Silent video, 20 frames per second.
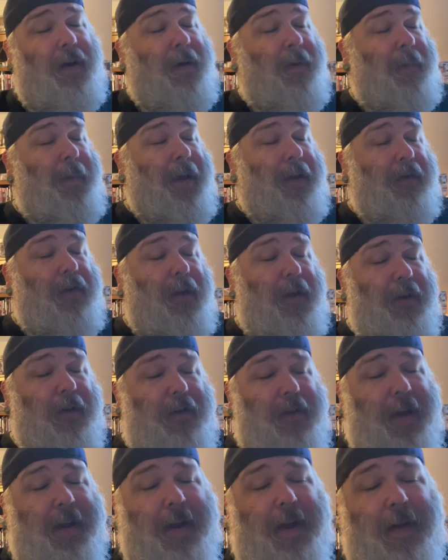Make sure you
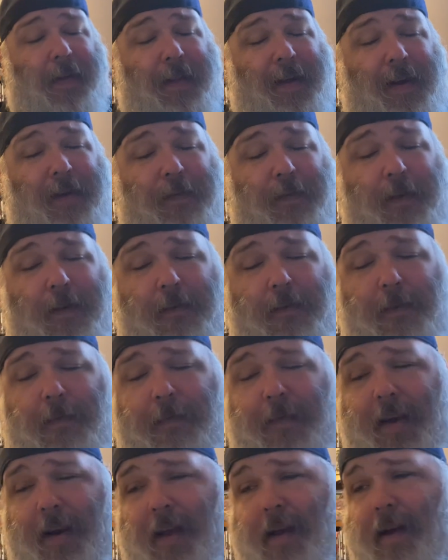check out that official
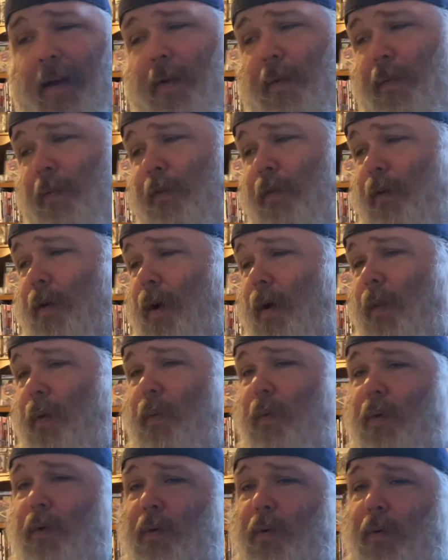video for all the
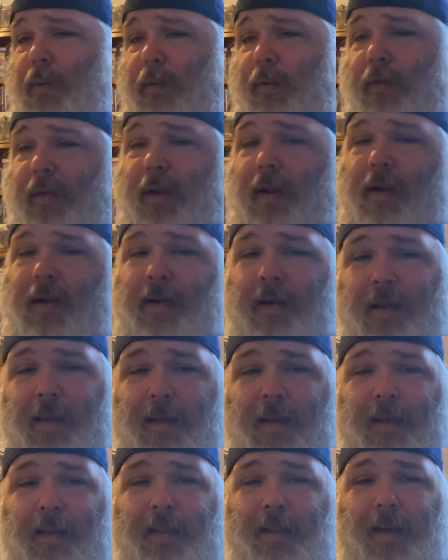rules and
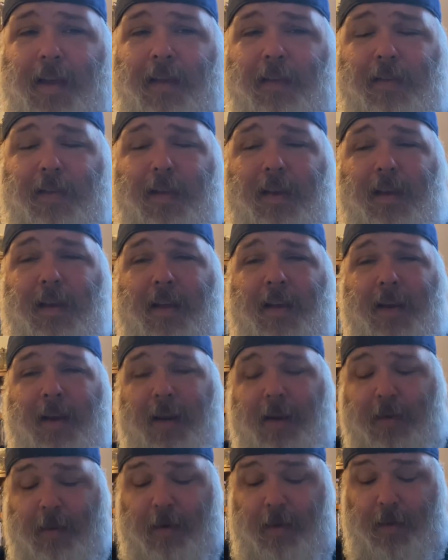things that you
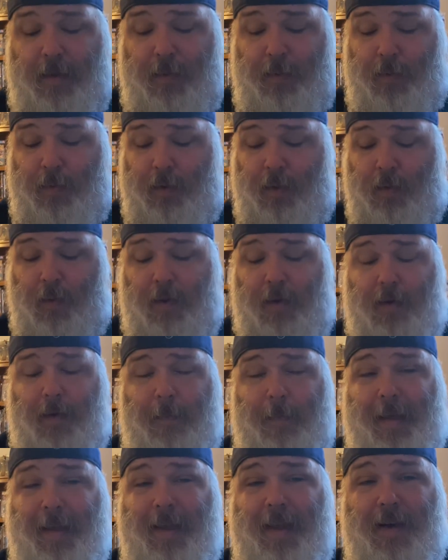need to do in order to
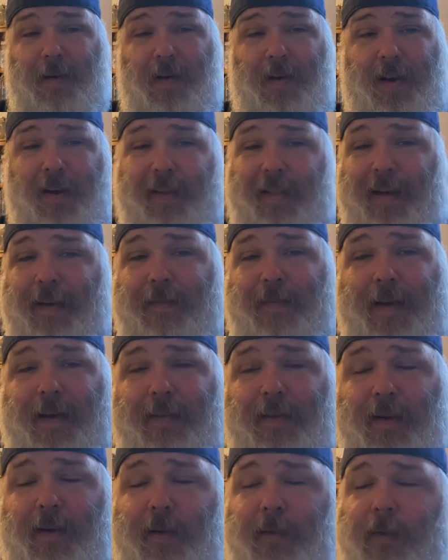be entered into that
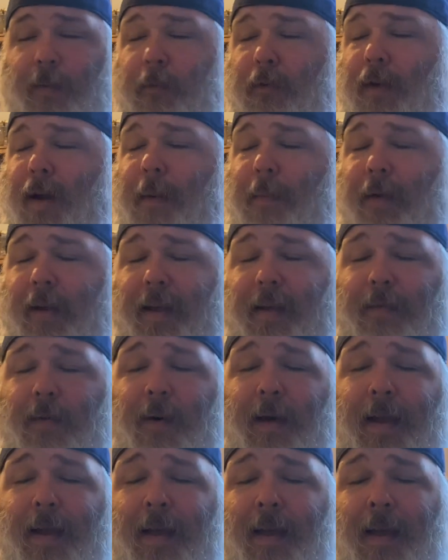500 subscriber
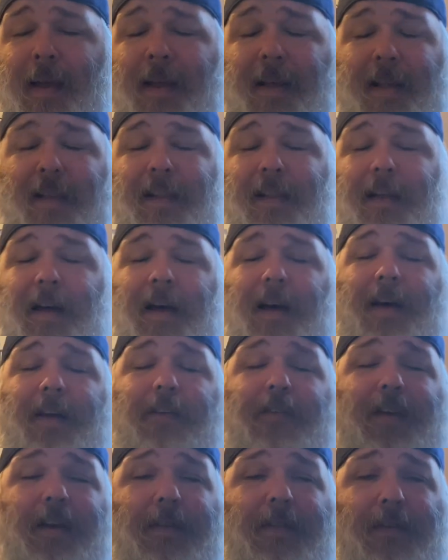giveaway.
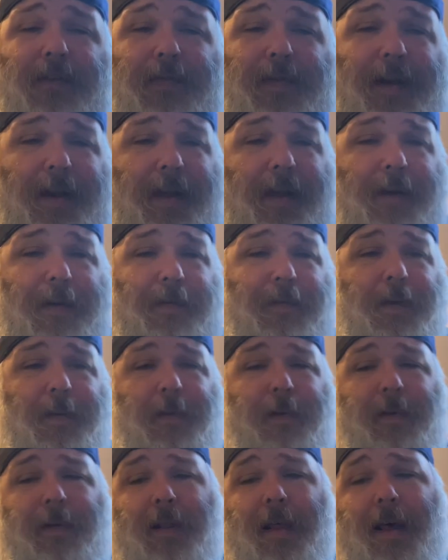Share this video if you
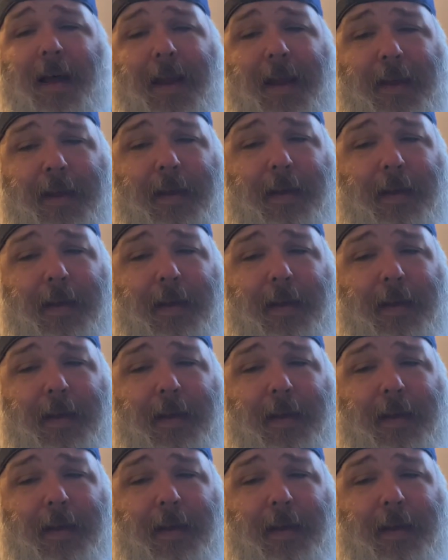would like.